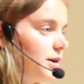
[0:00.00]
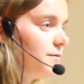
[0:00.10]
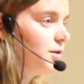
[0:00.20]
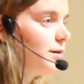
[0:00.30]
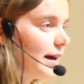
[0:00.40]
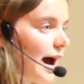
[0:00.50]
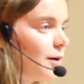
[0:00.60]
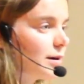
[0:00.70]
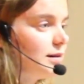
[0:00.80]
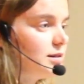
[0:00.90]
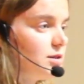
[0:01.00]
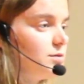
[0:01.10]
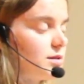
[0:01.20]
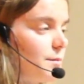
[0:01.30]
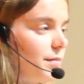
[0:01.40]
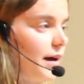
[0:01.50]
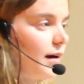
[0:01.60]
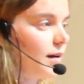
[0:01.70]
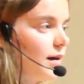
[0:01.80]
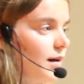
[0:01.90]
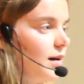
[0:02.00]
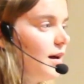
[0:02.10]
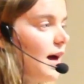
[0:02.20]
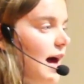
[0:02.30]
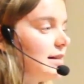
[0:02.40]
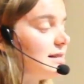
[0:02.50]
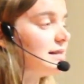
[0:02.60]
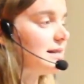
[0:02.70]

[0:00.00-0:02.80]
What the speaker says: But if you get out and do something and